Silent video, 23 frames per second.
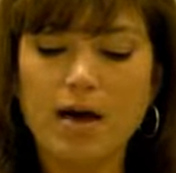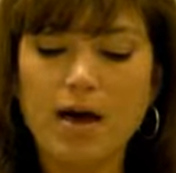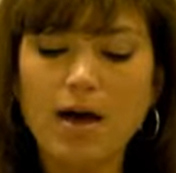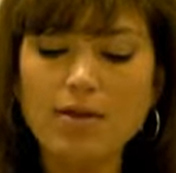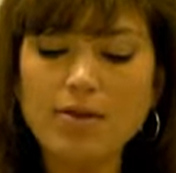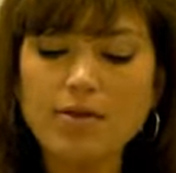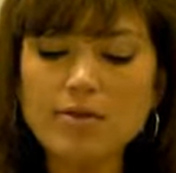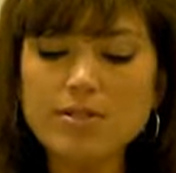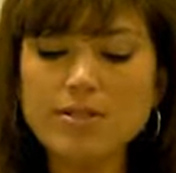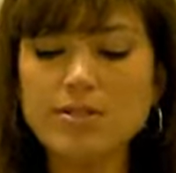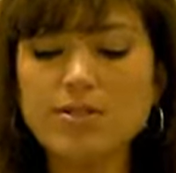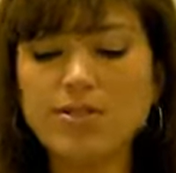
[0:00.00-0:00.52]

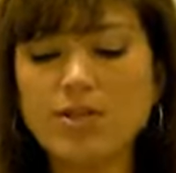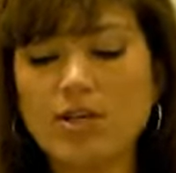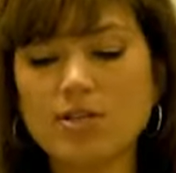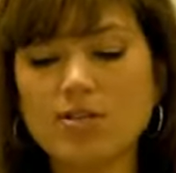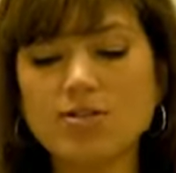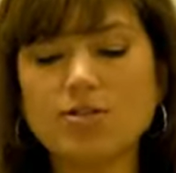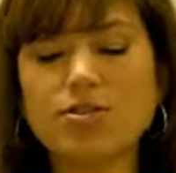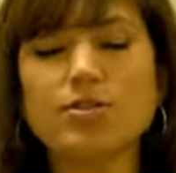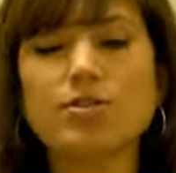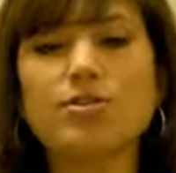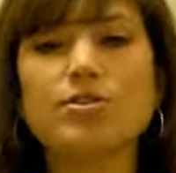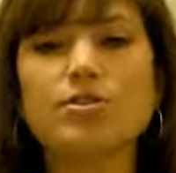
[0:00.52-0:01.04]
Other
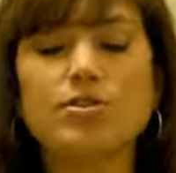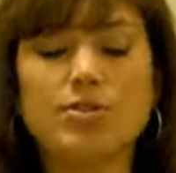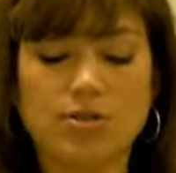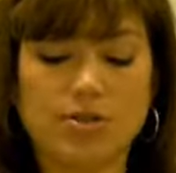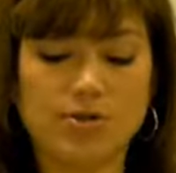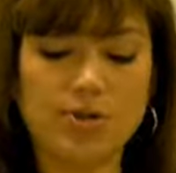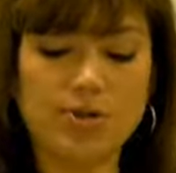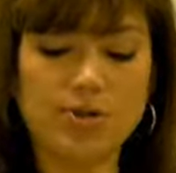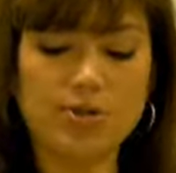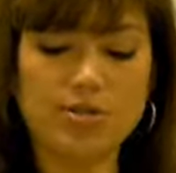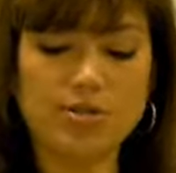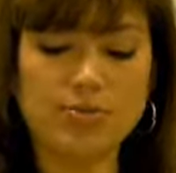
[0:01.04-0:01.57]
suggestions
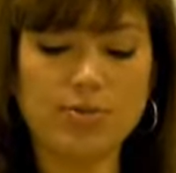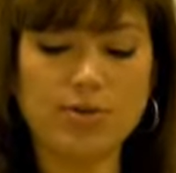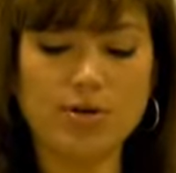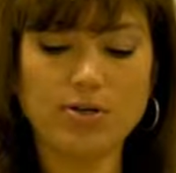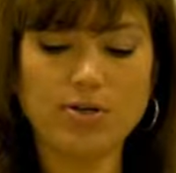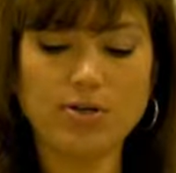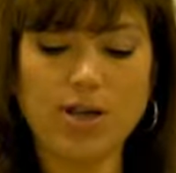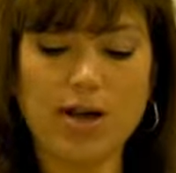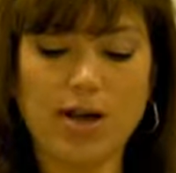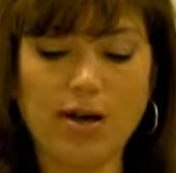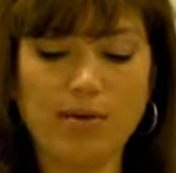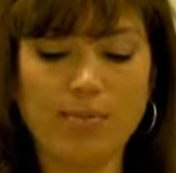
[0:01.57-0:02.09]
during this
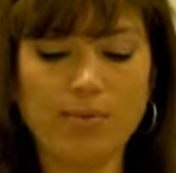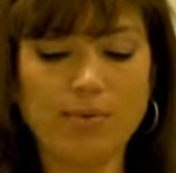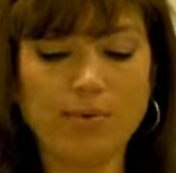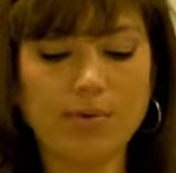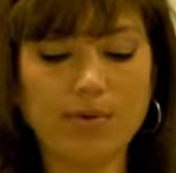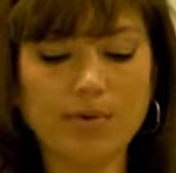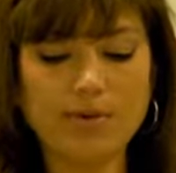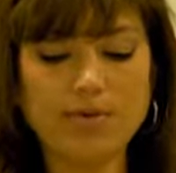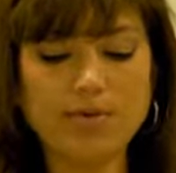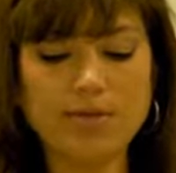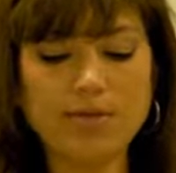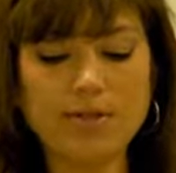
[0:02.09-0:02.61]
workshop
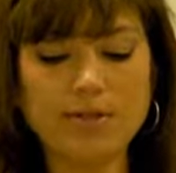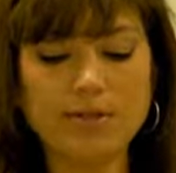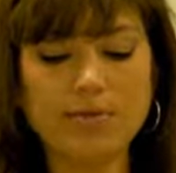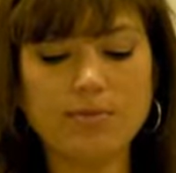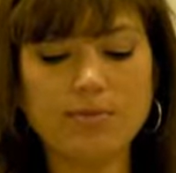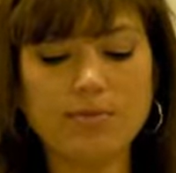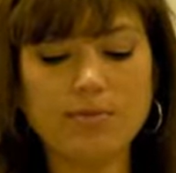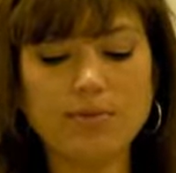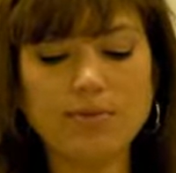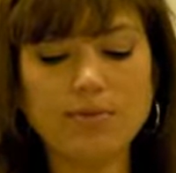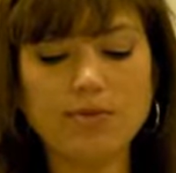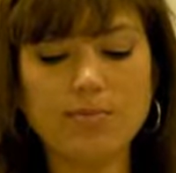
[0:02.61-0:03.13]
were using a
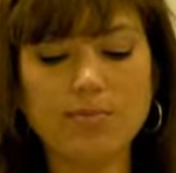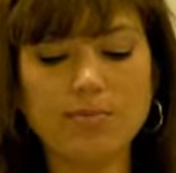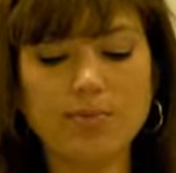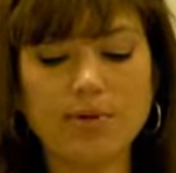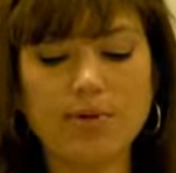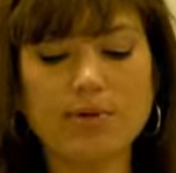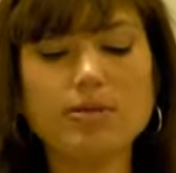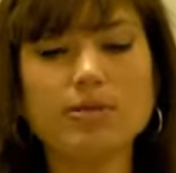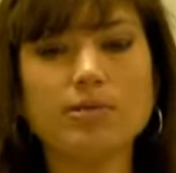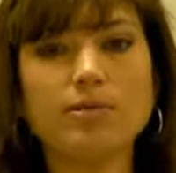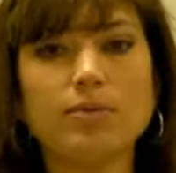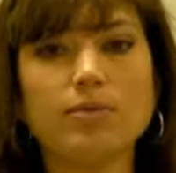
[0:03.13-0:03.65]
worship
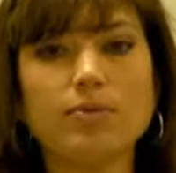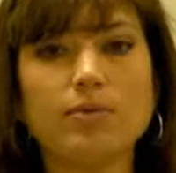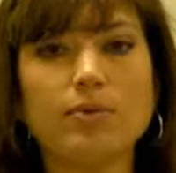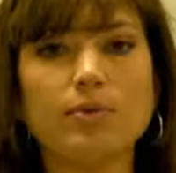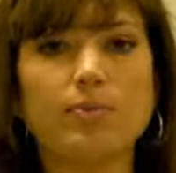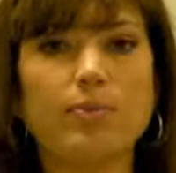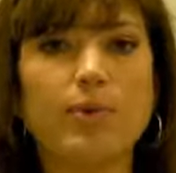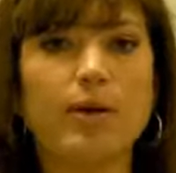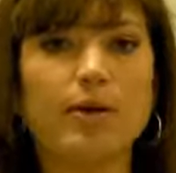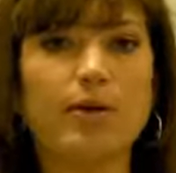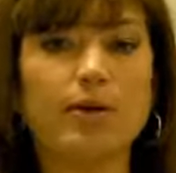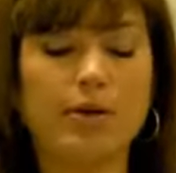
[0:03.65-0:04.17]
bulletin
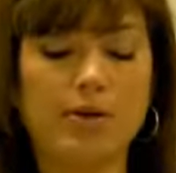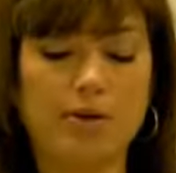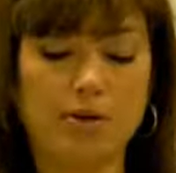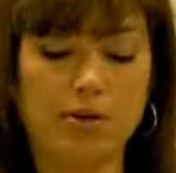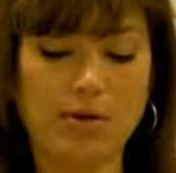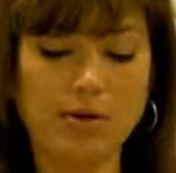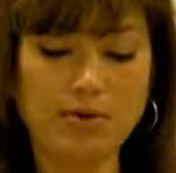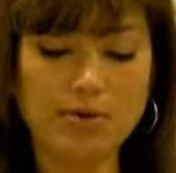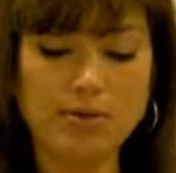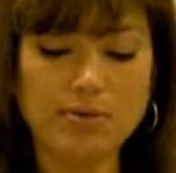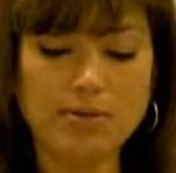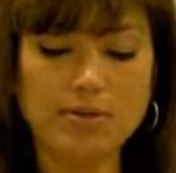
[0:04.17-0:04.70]
with parent
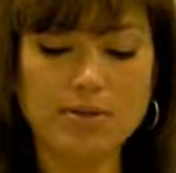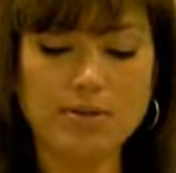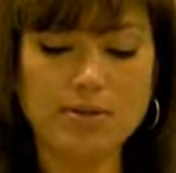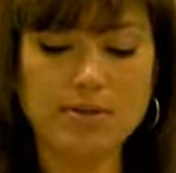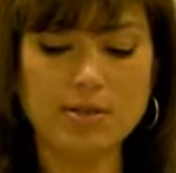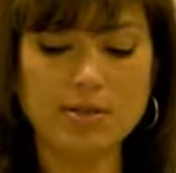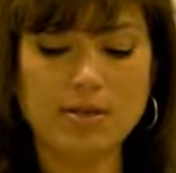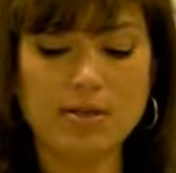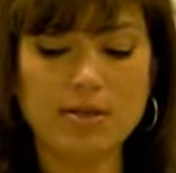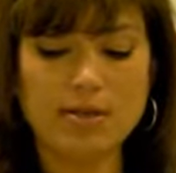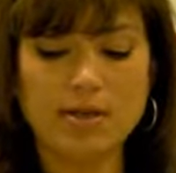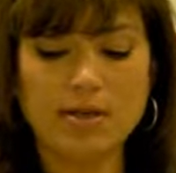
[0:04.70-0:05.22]
notes,
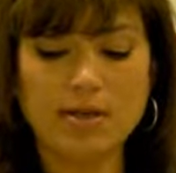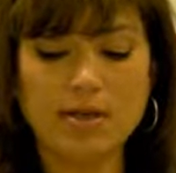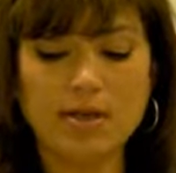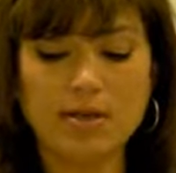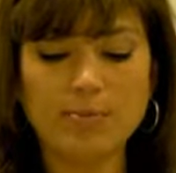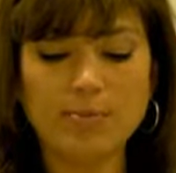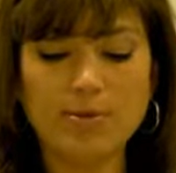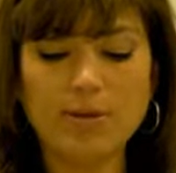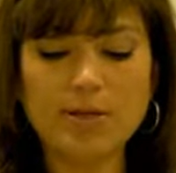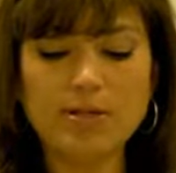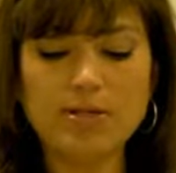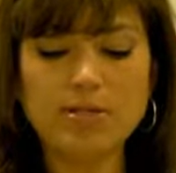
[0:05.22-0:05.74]

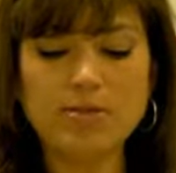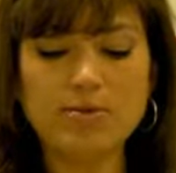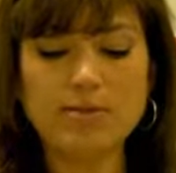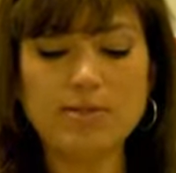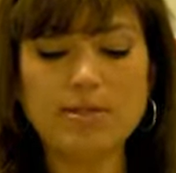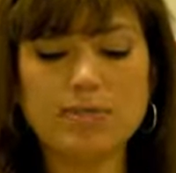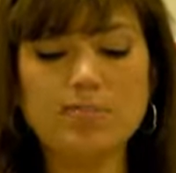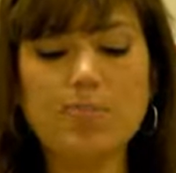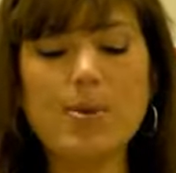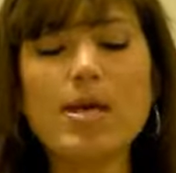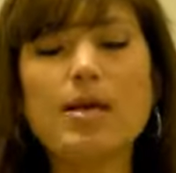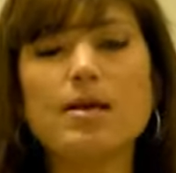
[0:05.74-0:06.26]
a place to
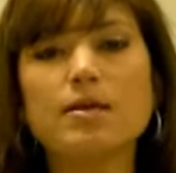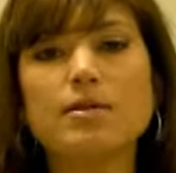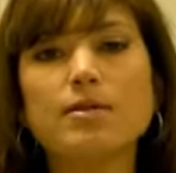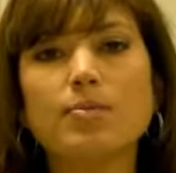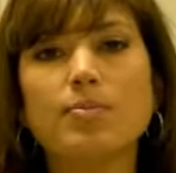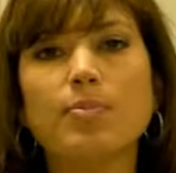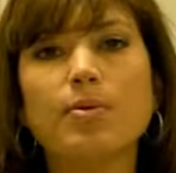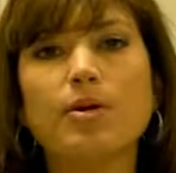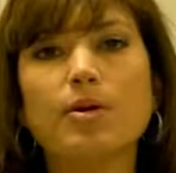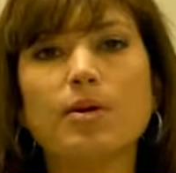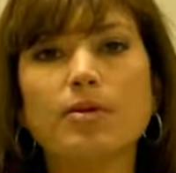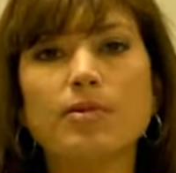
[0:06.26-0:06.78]
expand
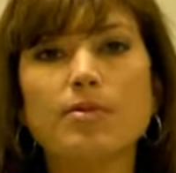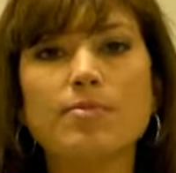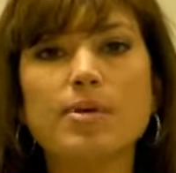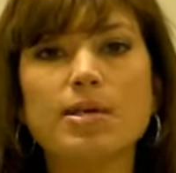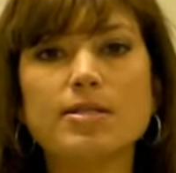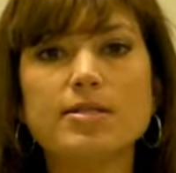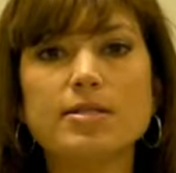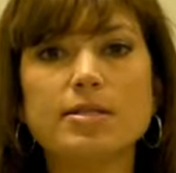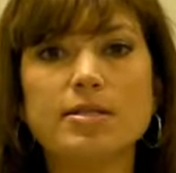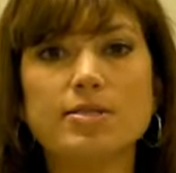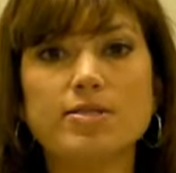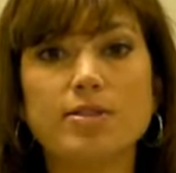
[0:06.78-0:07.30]
upon the
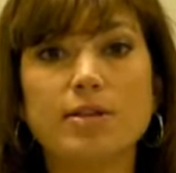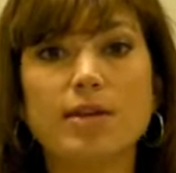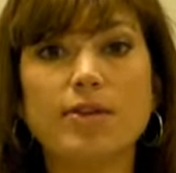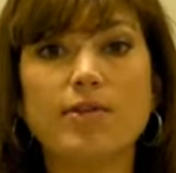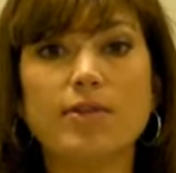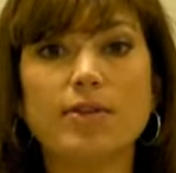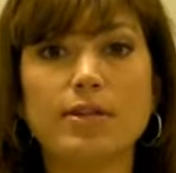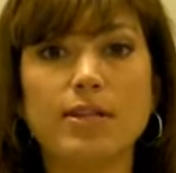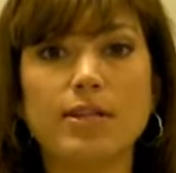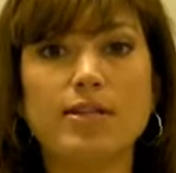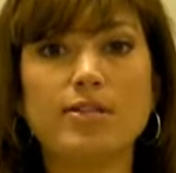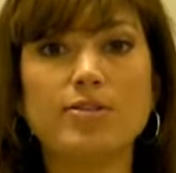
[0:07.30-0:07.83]
message
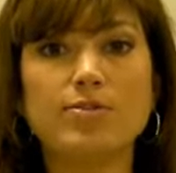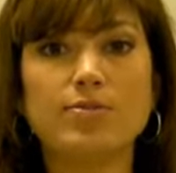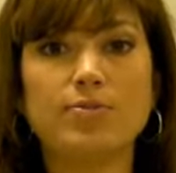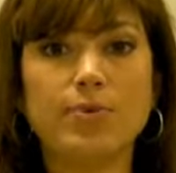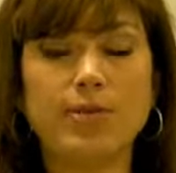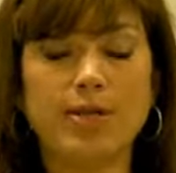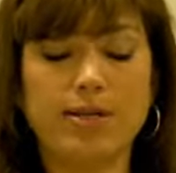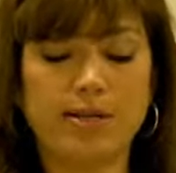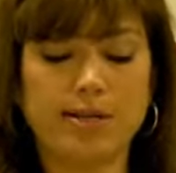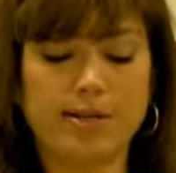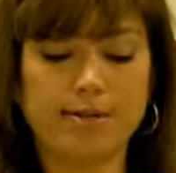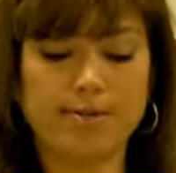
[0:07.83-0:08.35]
given each
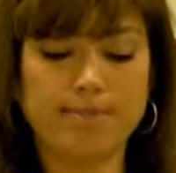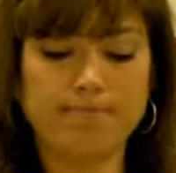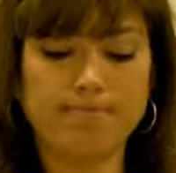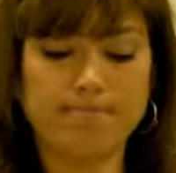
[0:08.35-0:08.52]
week.